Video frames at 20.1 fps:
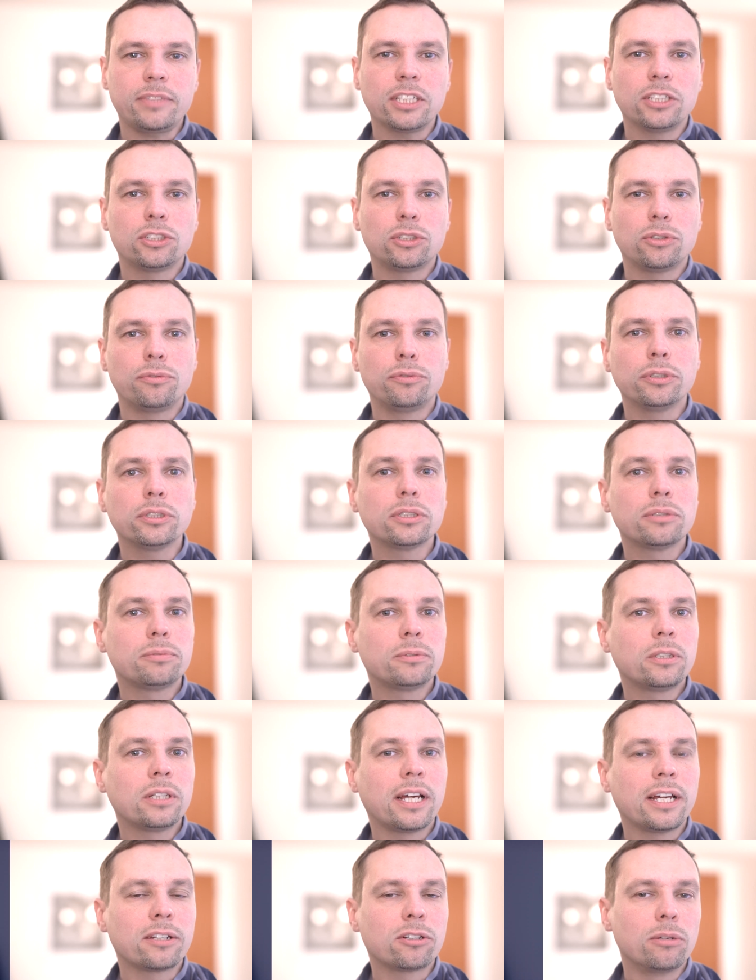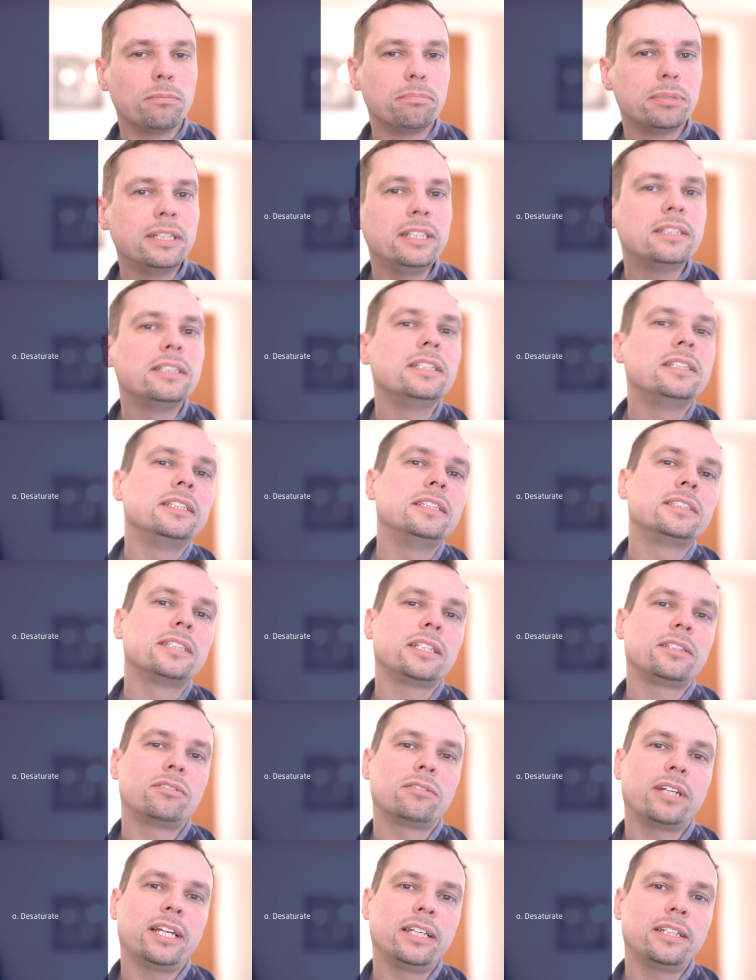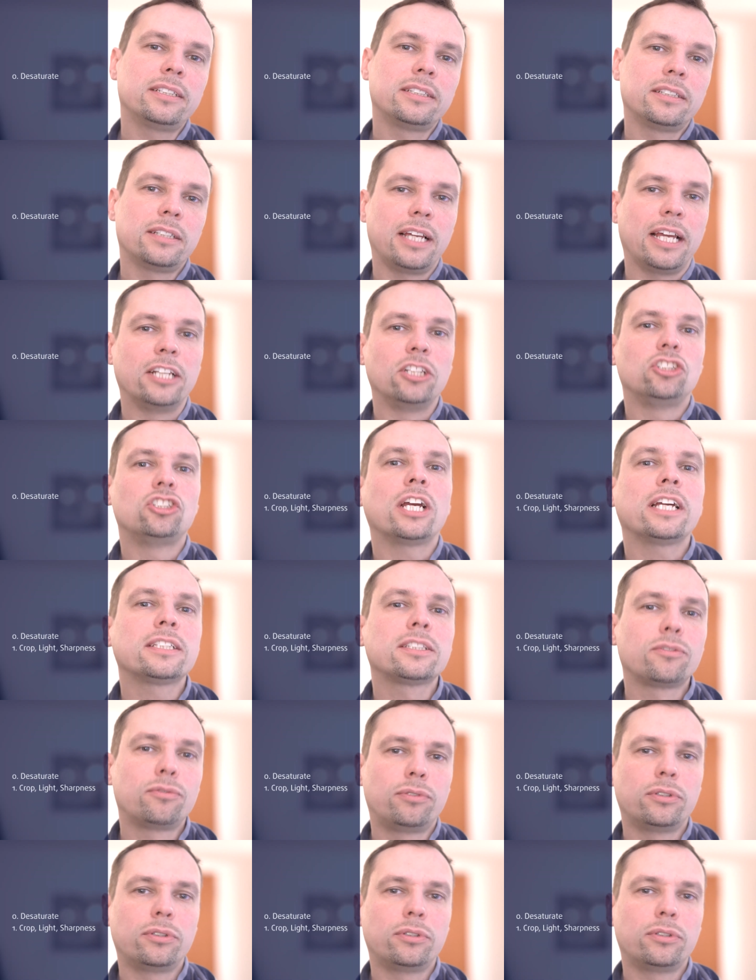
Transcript: So first of all, I completely desaturate and just